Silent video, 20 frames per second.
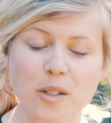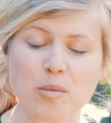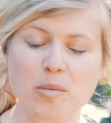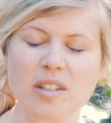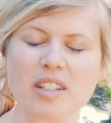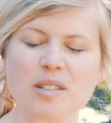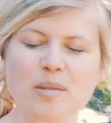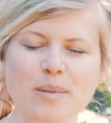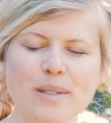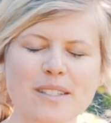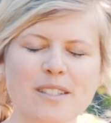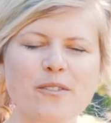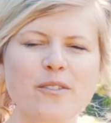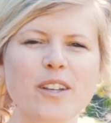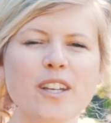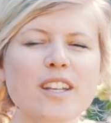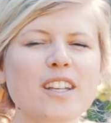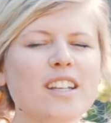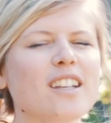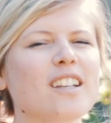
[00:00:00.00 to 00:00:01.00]
to be
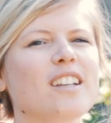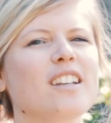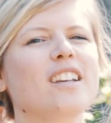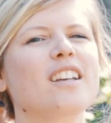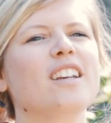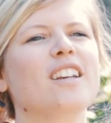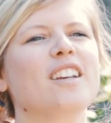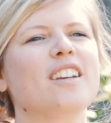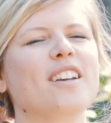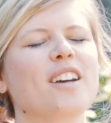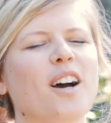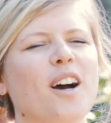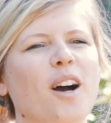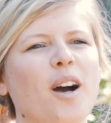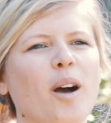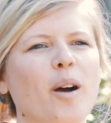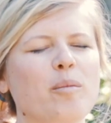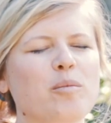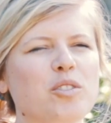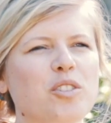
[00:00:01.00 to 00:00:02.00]
specific.
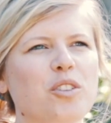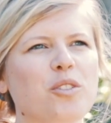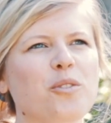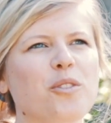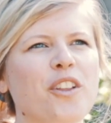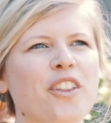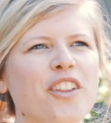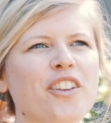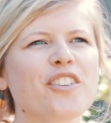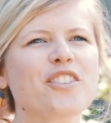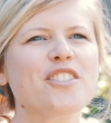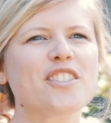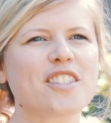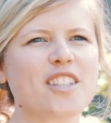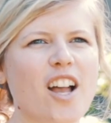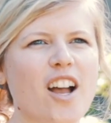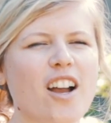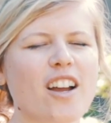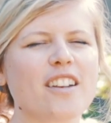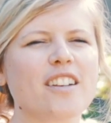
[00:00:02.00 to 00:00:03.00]
So the realtor's
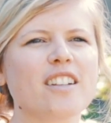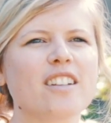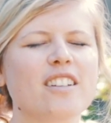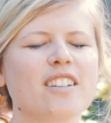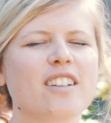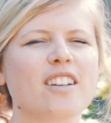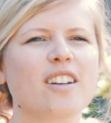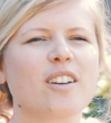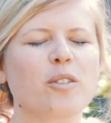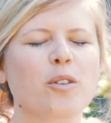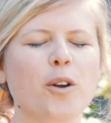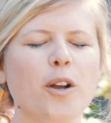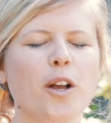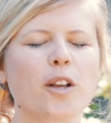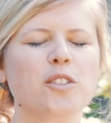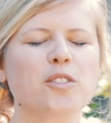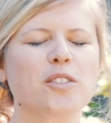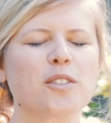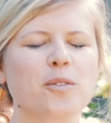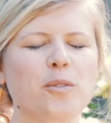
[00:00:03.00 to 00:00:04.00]
son
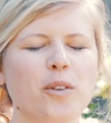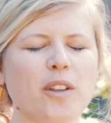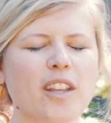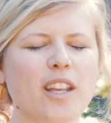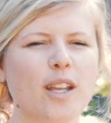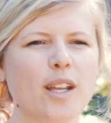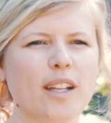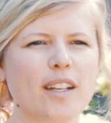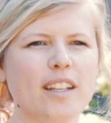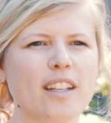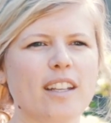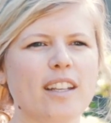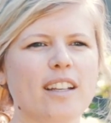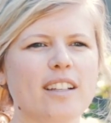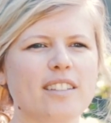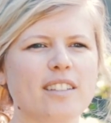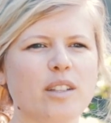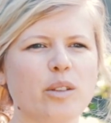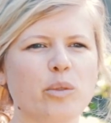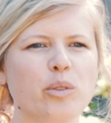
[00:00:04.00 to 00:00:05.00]
was really handy
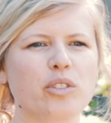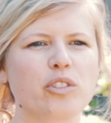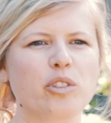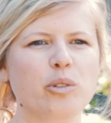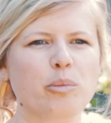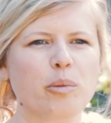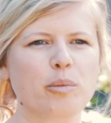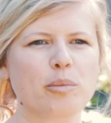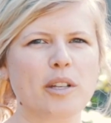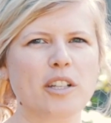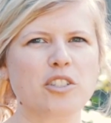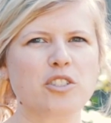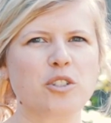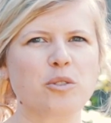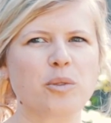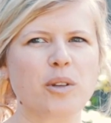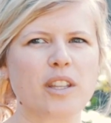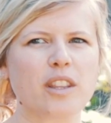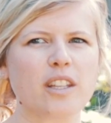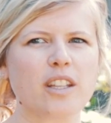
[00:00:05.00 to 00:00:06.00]
because he was super
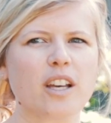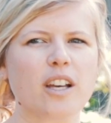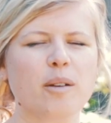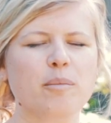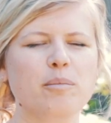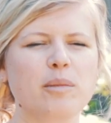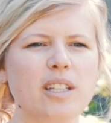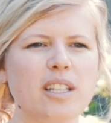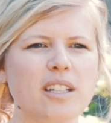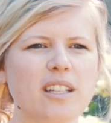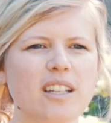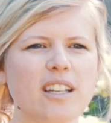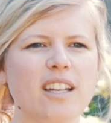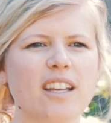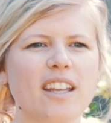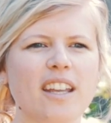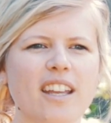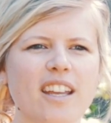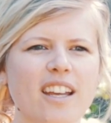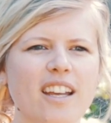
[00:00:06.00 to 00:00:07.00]
patient with me,
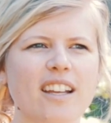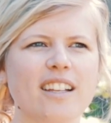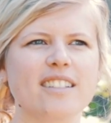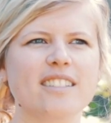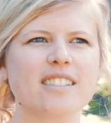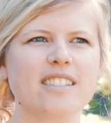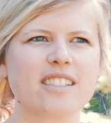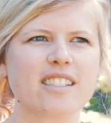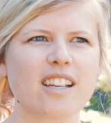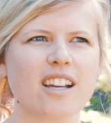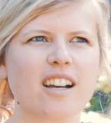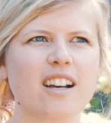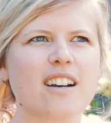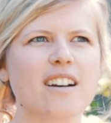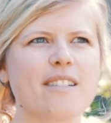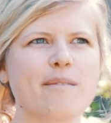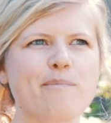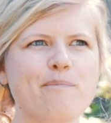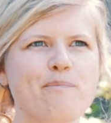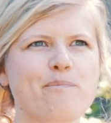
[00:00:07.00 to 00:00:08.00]
and
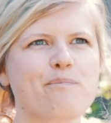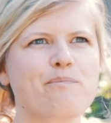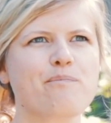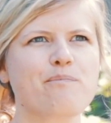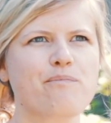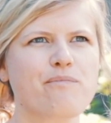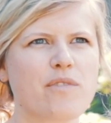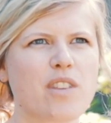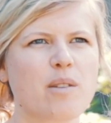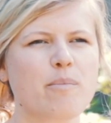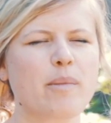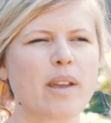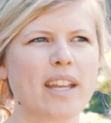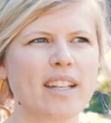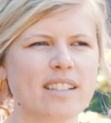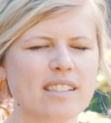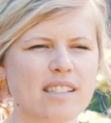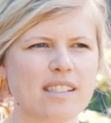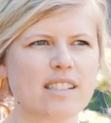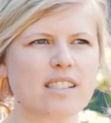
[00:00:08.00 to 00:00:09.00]

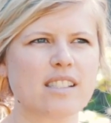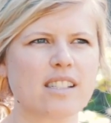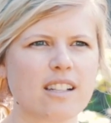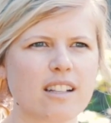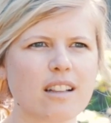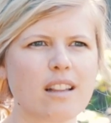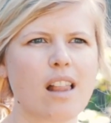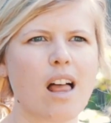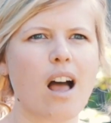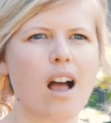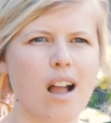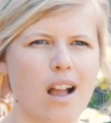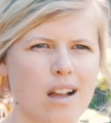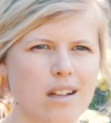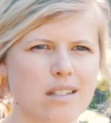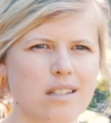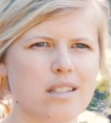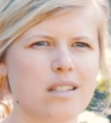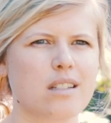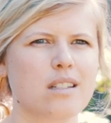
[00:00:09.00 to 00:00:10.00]
Megan assisted a
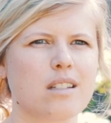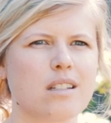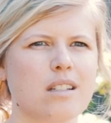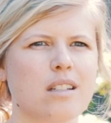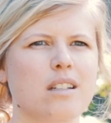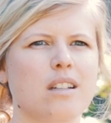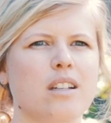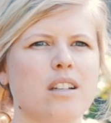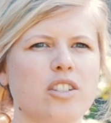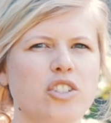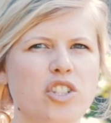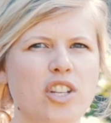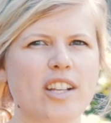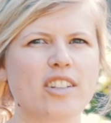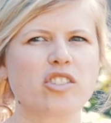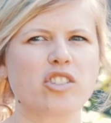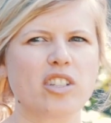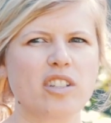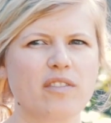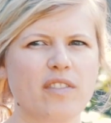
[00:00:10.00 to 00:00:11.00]
lot. She
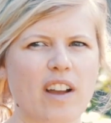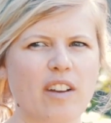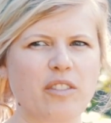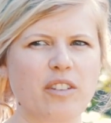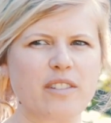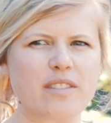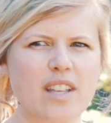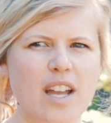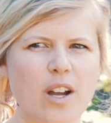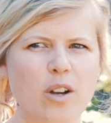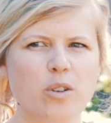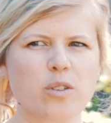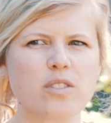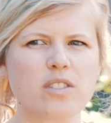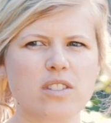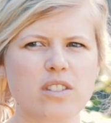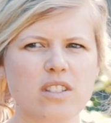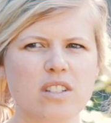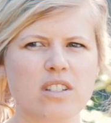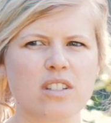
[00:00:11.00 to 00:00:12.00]
actually found this
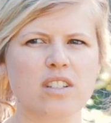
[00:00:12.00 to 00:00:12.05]
house,